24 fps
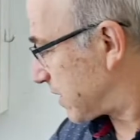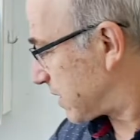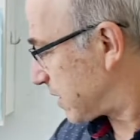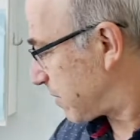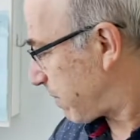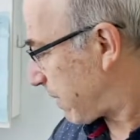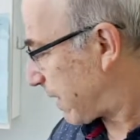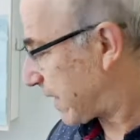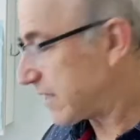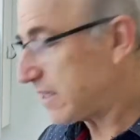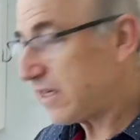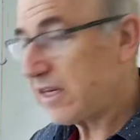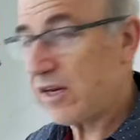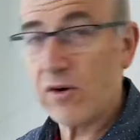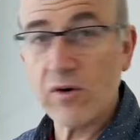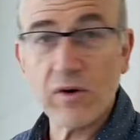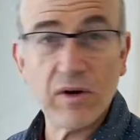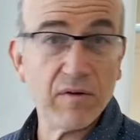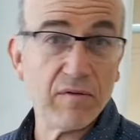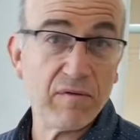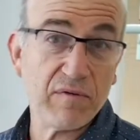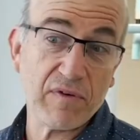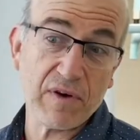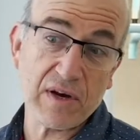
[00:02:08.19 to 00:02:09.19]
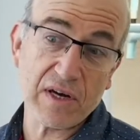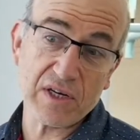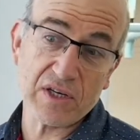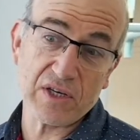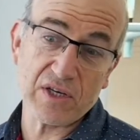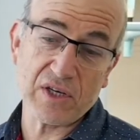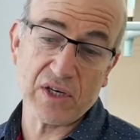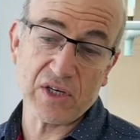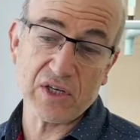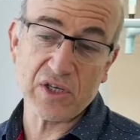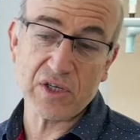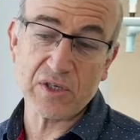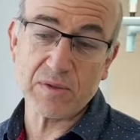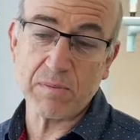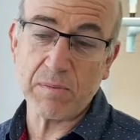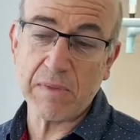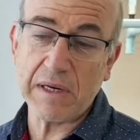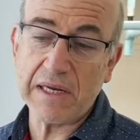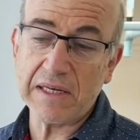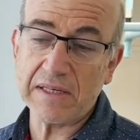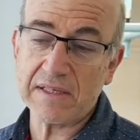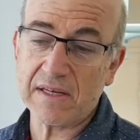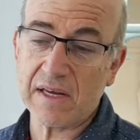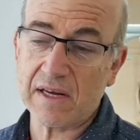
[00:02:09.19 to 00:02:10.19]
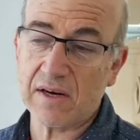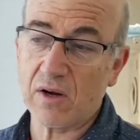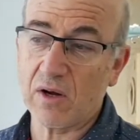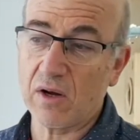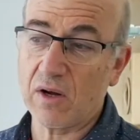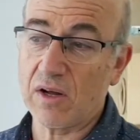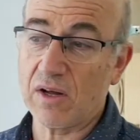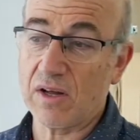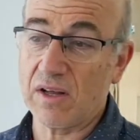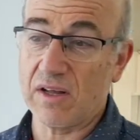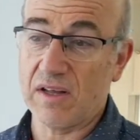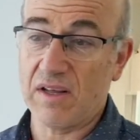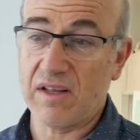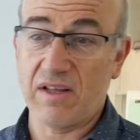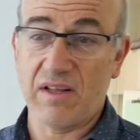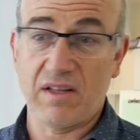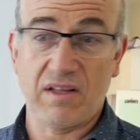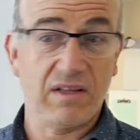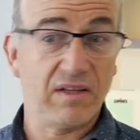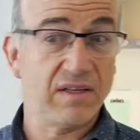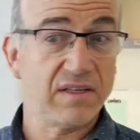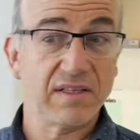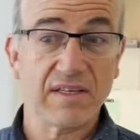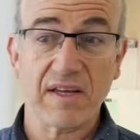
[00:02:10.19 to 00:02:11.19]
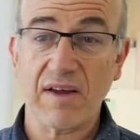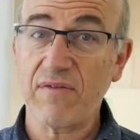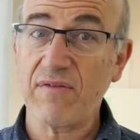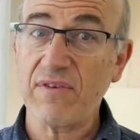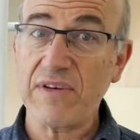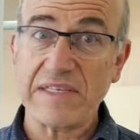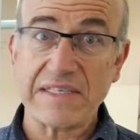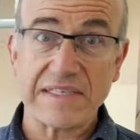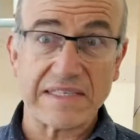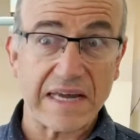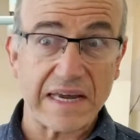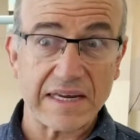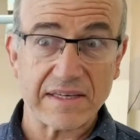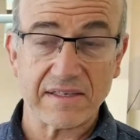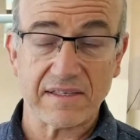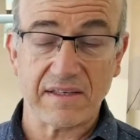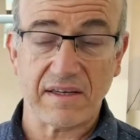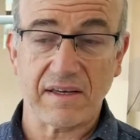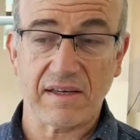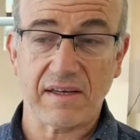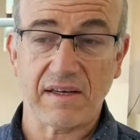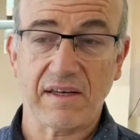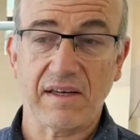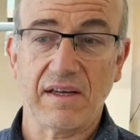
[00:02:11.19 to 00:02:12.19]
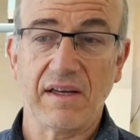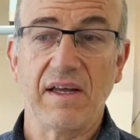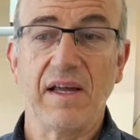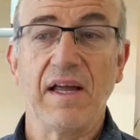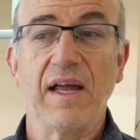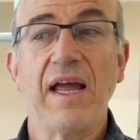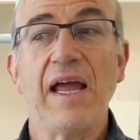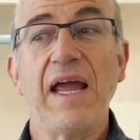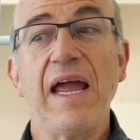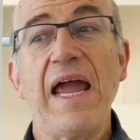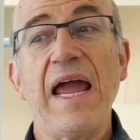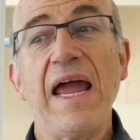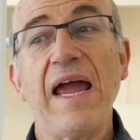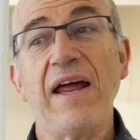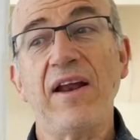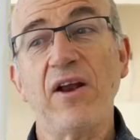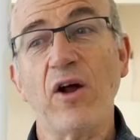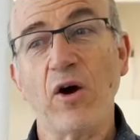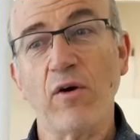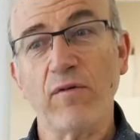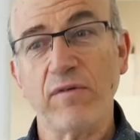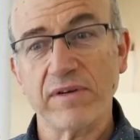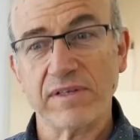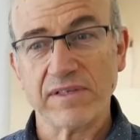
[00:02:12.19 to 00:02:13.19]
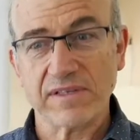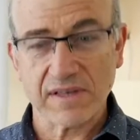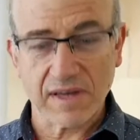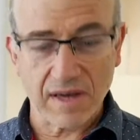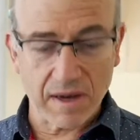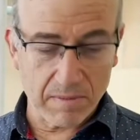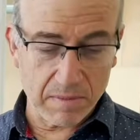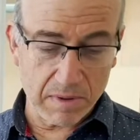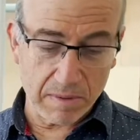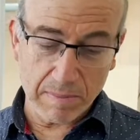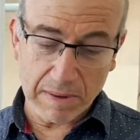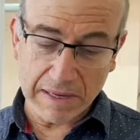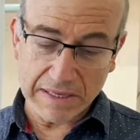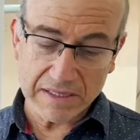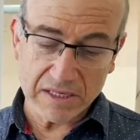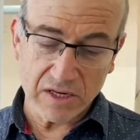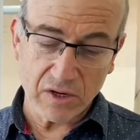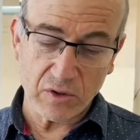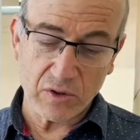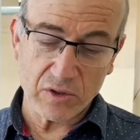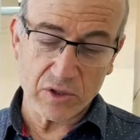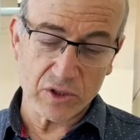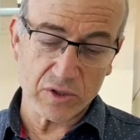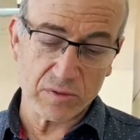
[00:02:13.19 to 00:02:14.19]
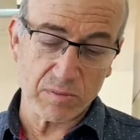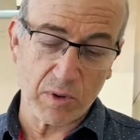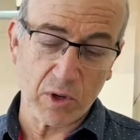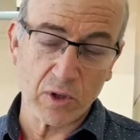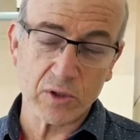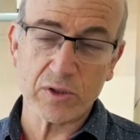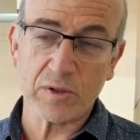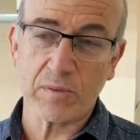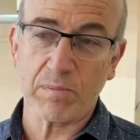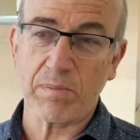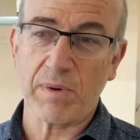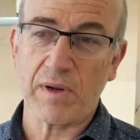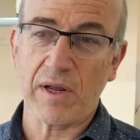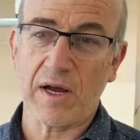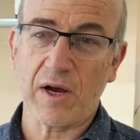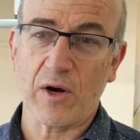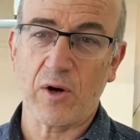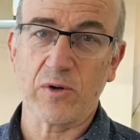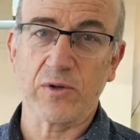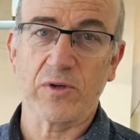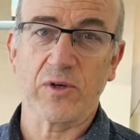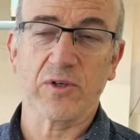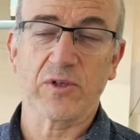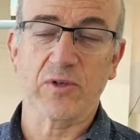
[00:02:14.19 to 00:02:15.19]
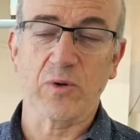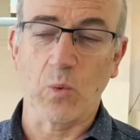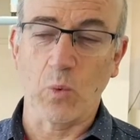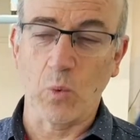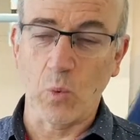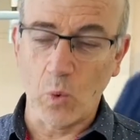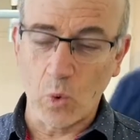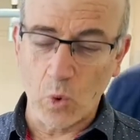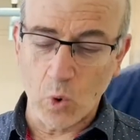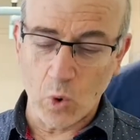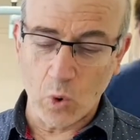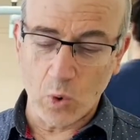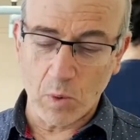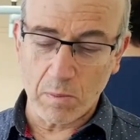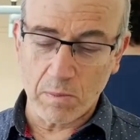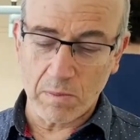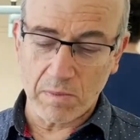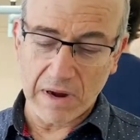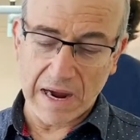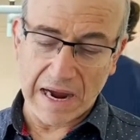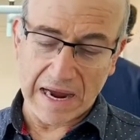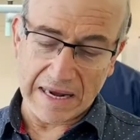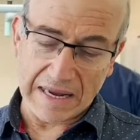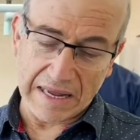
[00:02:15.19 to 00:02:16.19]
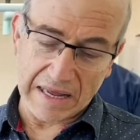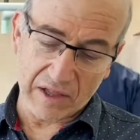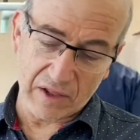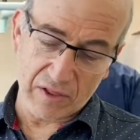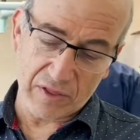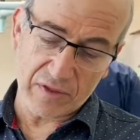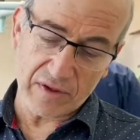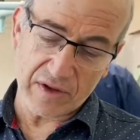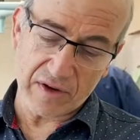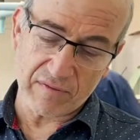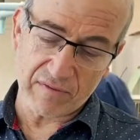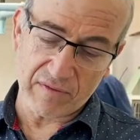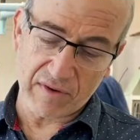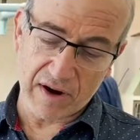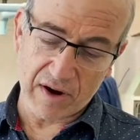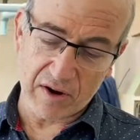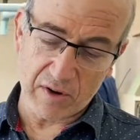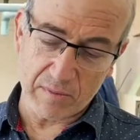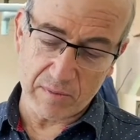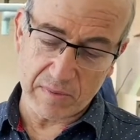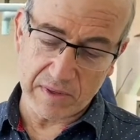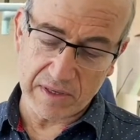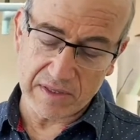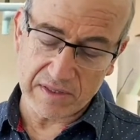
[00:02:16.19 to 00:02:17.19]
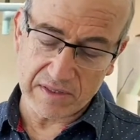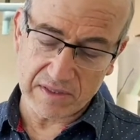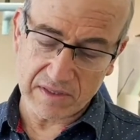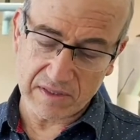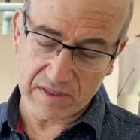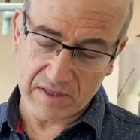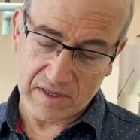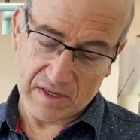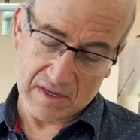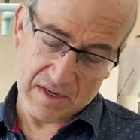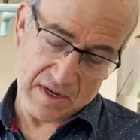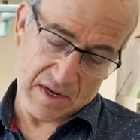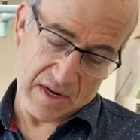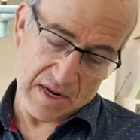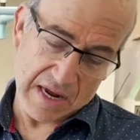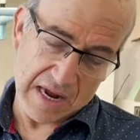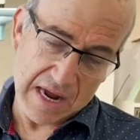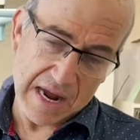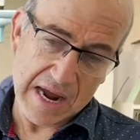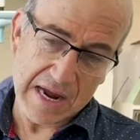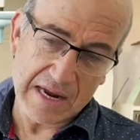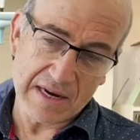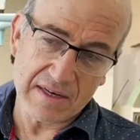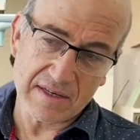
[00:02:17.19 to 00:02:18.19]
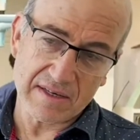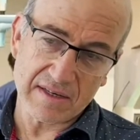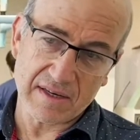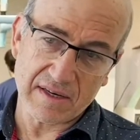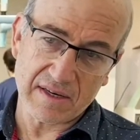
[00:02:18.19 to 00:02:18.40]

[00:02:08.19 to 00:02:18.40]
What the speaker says: a bacterial infection, it just means that the stuff is static. And over time the bacteria just multiply because it's a warm, unhealthy environment, and